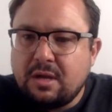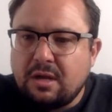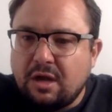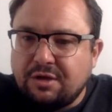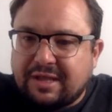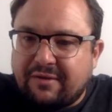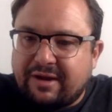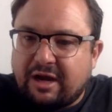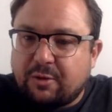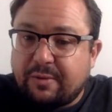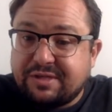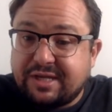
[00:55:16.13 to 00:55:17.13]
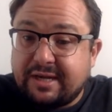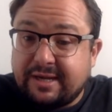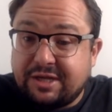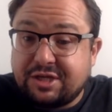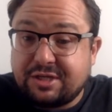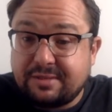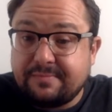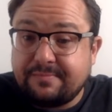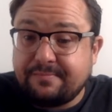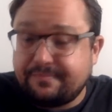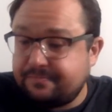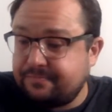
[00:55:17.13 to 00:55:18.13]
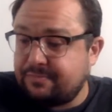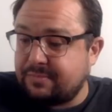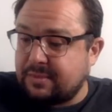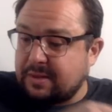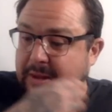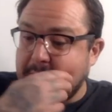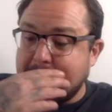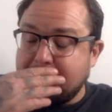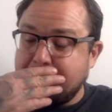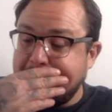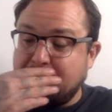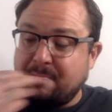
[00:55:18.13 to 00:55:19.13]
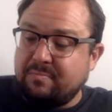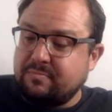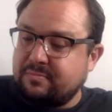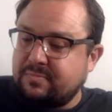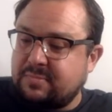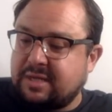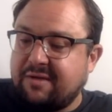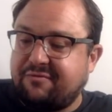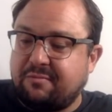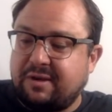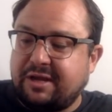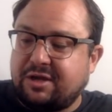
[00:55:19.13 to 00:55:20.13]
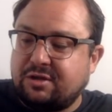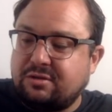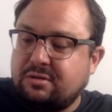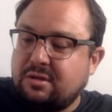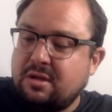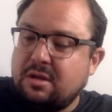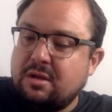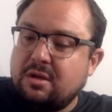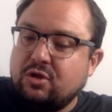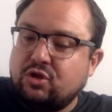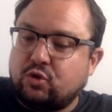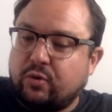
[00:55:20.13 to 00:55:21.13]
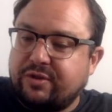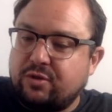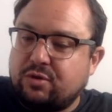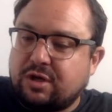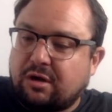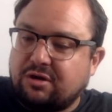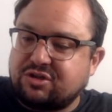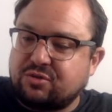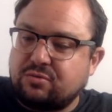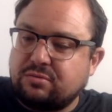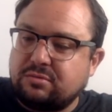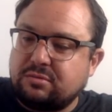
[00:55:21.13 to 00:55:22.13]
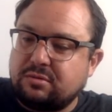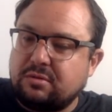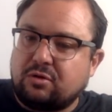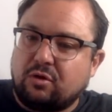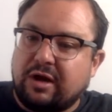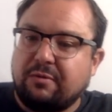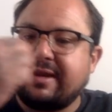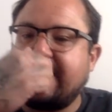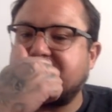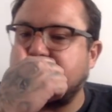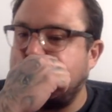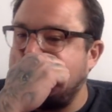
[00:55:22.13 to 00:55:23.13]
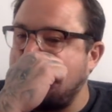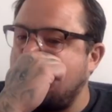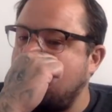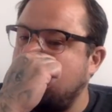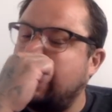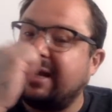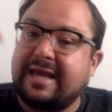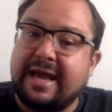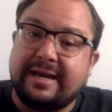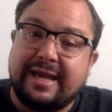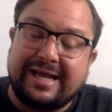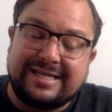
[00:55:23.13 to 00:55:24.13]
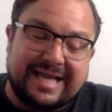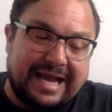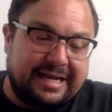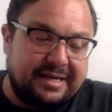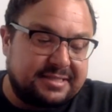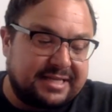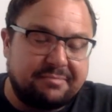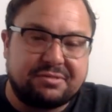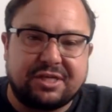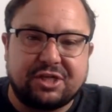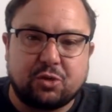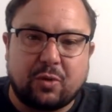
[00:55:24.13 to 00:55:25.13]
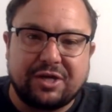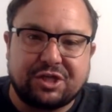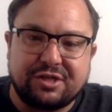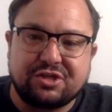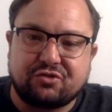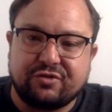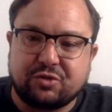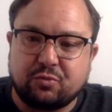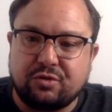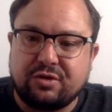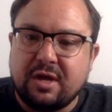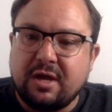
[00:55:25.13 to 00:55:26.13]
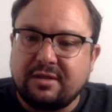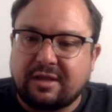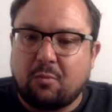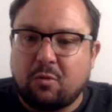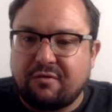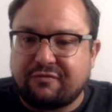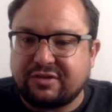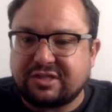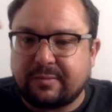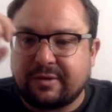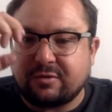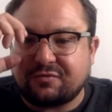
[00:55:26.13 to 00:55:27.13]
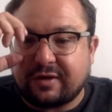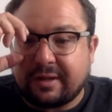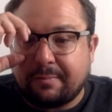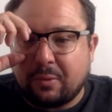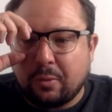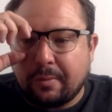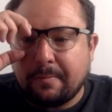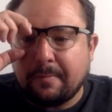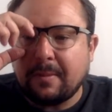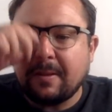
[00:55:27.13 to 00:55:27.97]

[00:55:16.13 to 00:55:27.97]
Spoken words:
Darren Huckabee was English. Came from Lincoln. Joined Newcastle. Got loaned out to Millwall. Again, exactly the same situation as Chris Wood. Done well for us. Someone else fucking bought him.